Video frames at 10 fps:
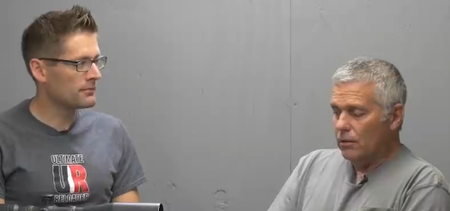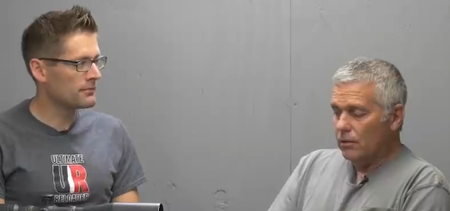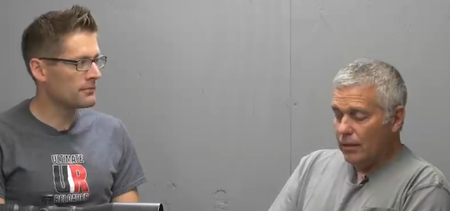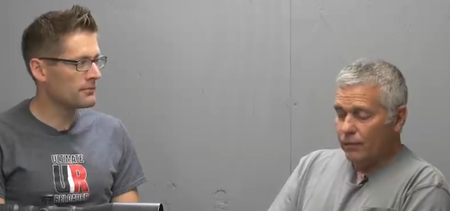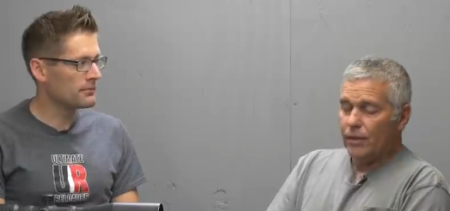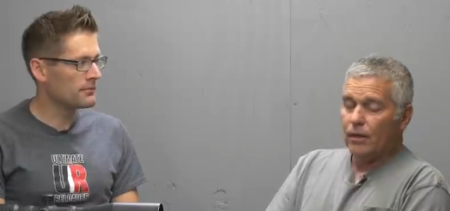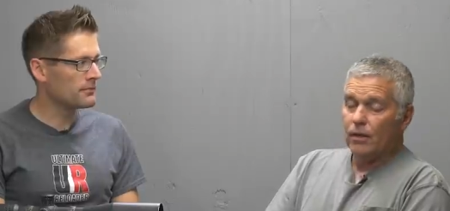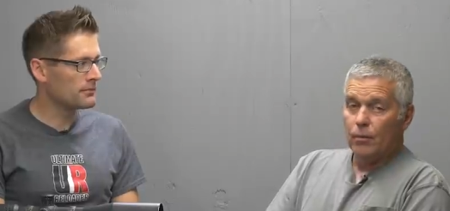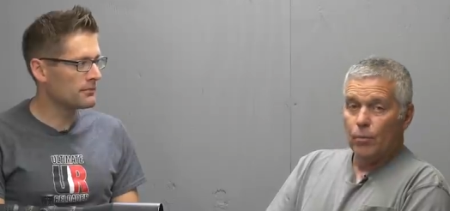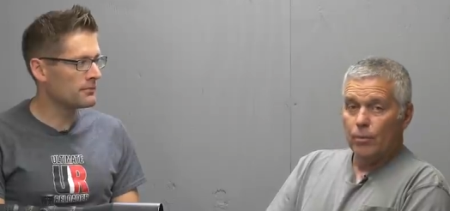Speaker 1: you'll definitely get a
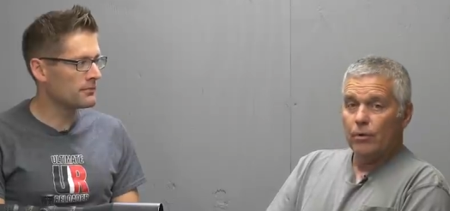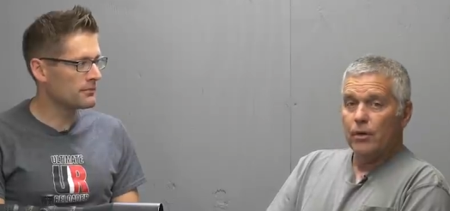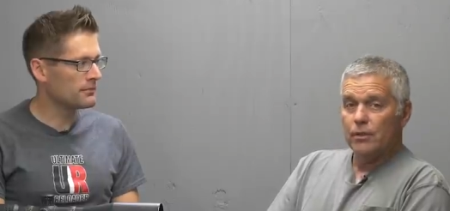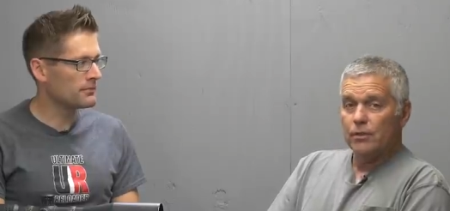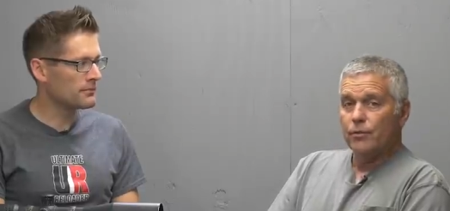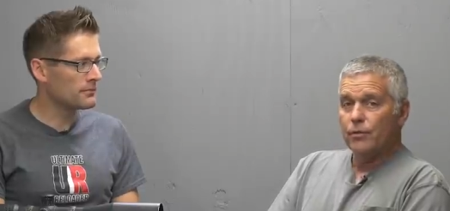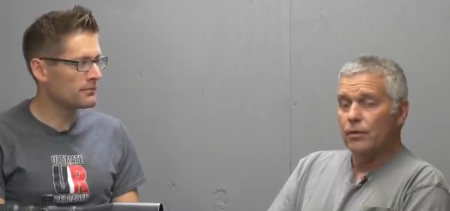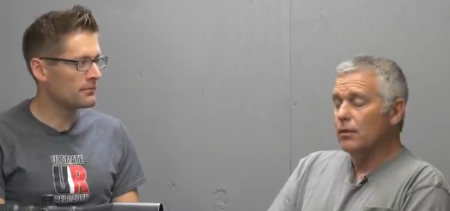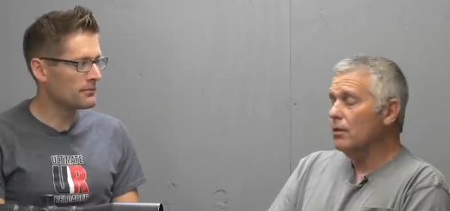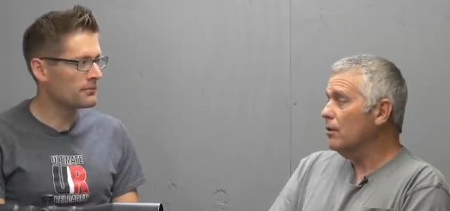lot more mirage off of
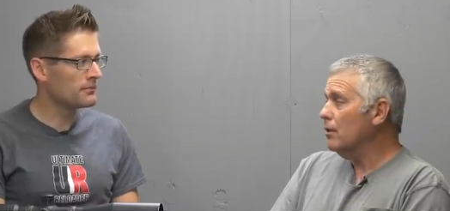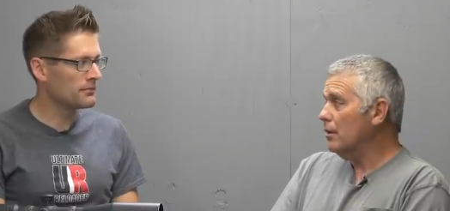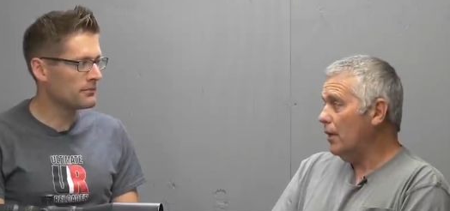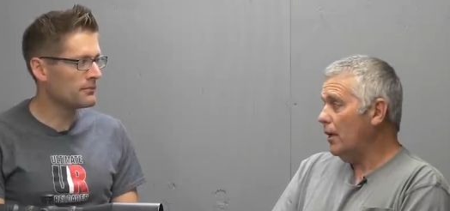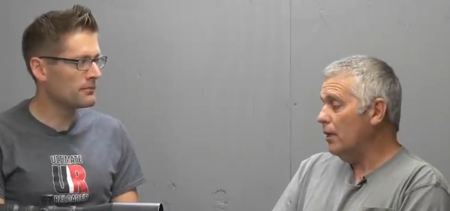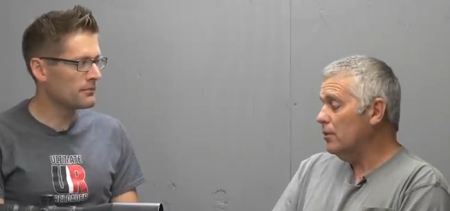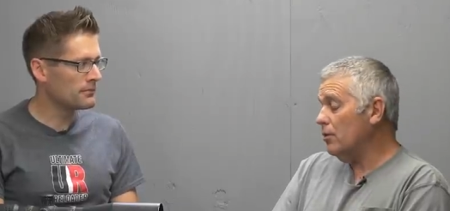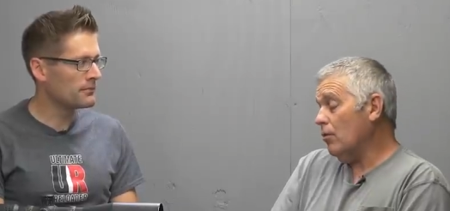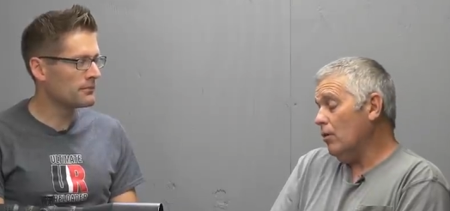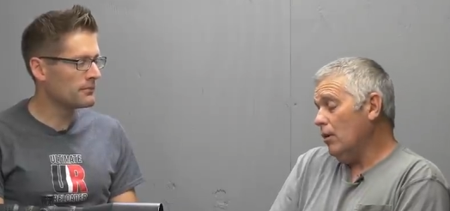the, the mm -hmm. can.
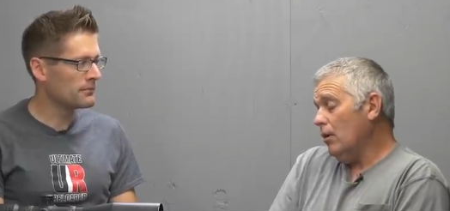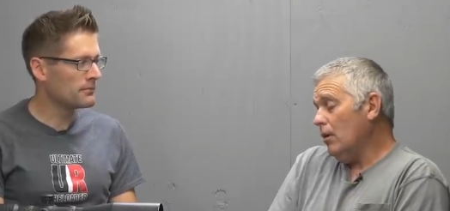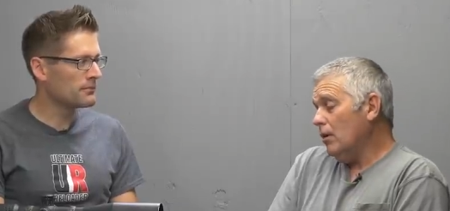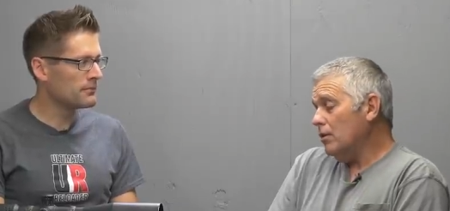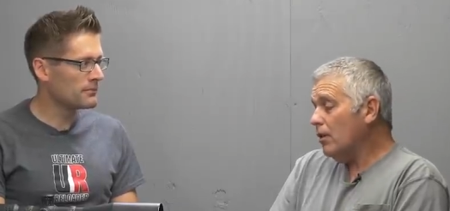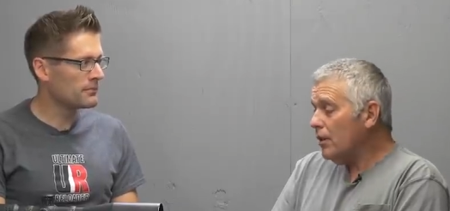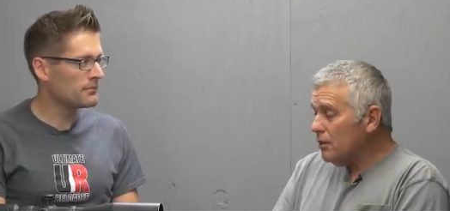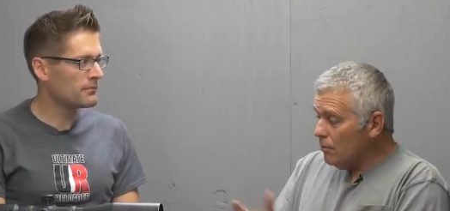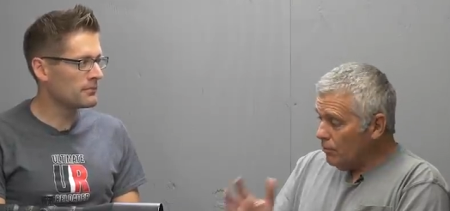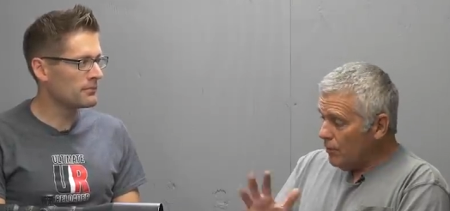So, so there's
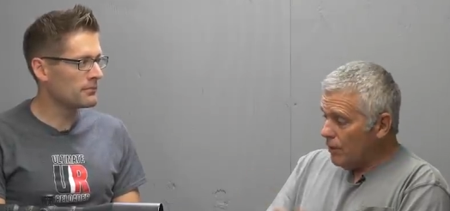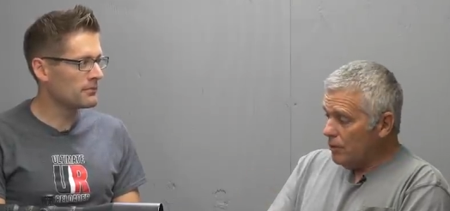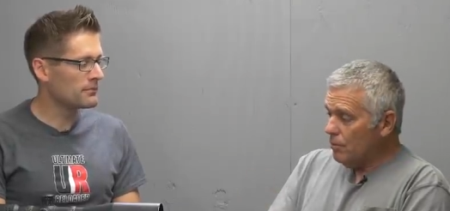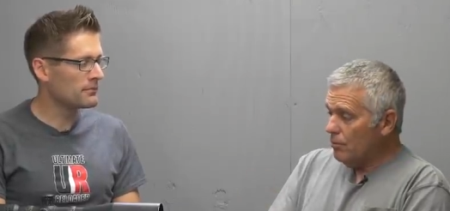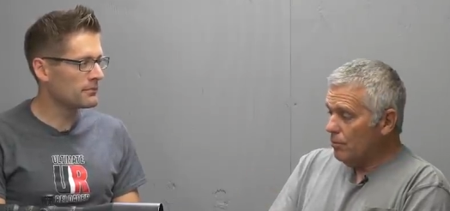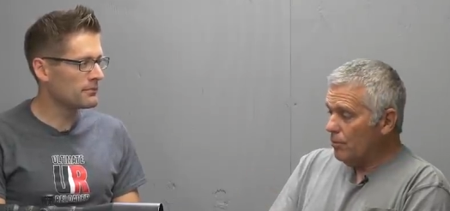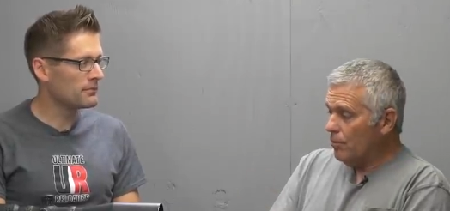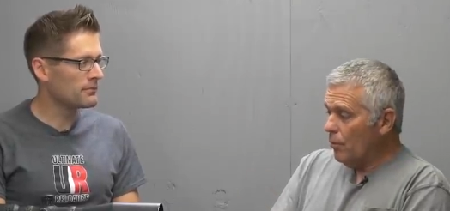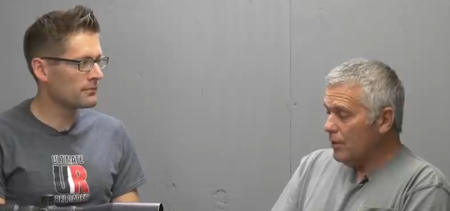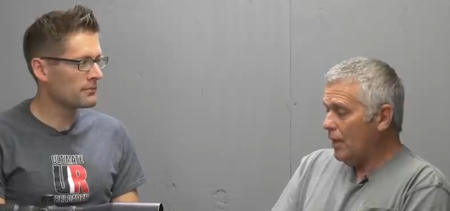some there's some
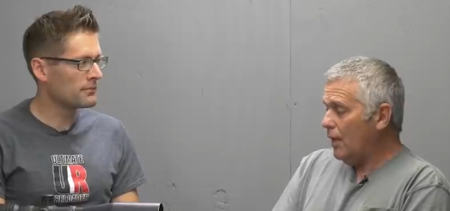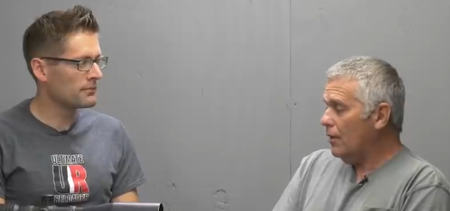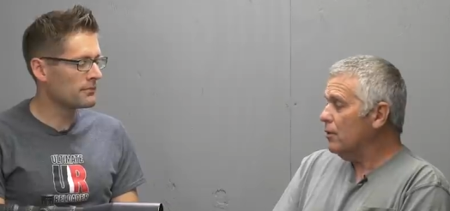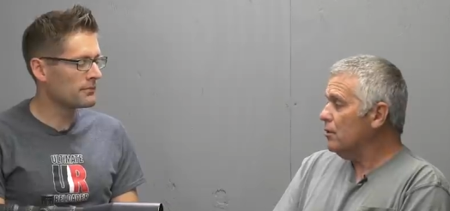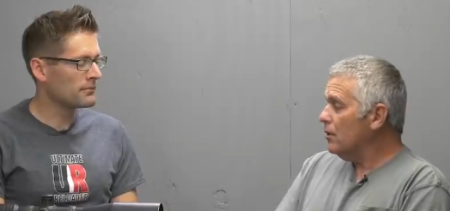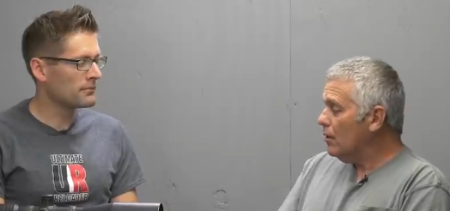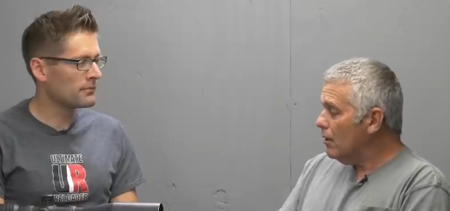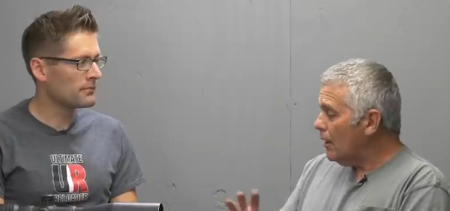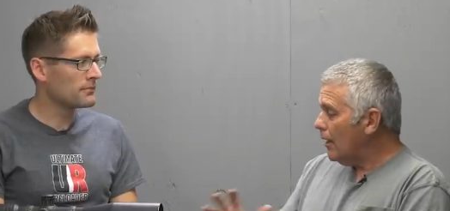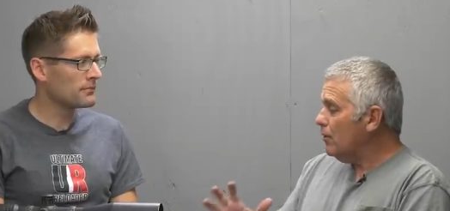once again goes
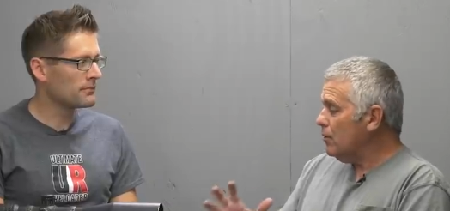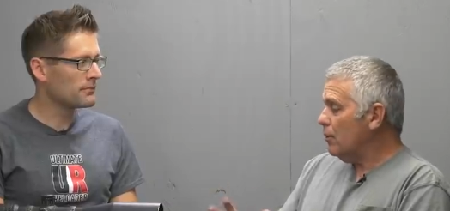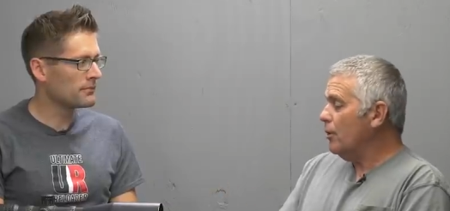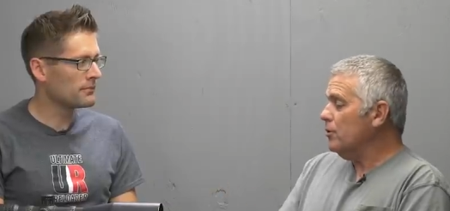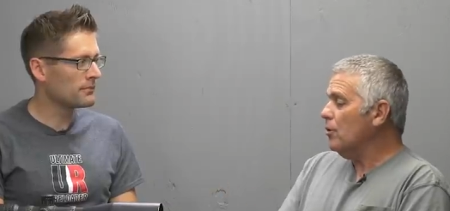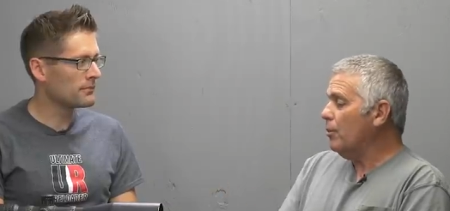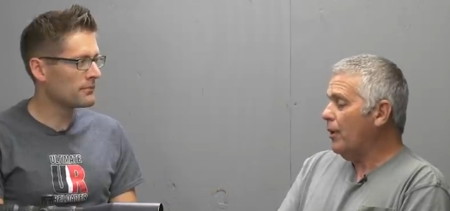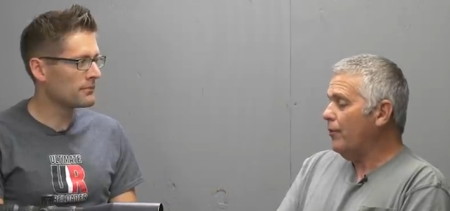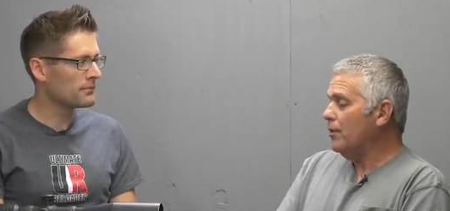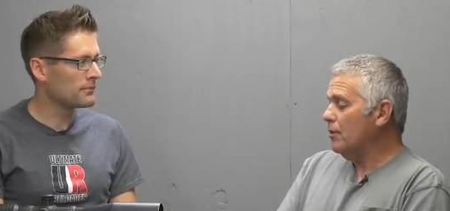that goes to personal
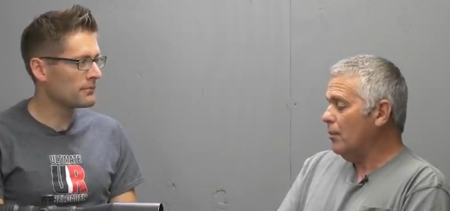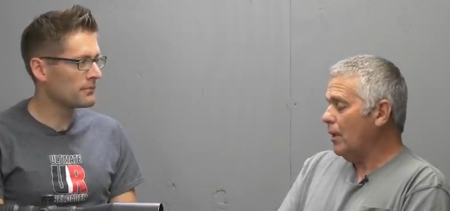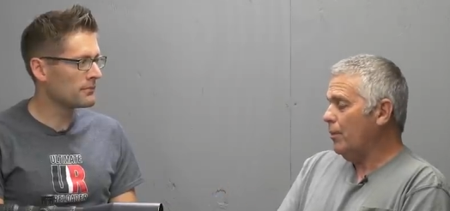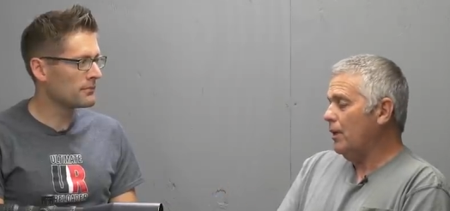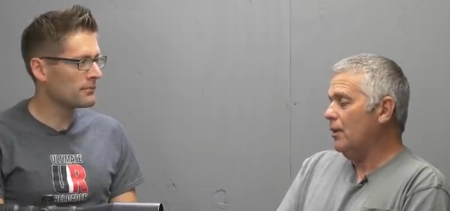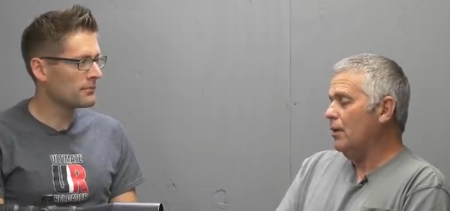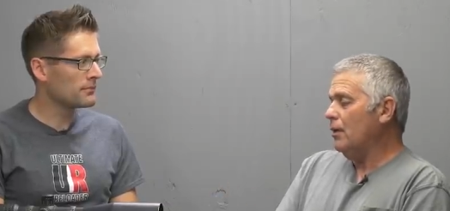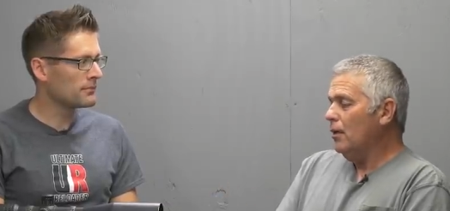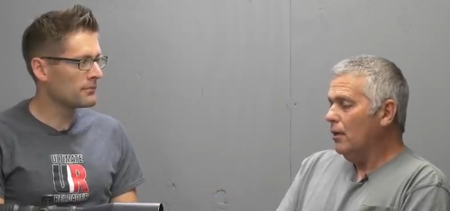preference in my opinion.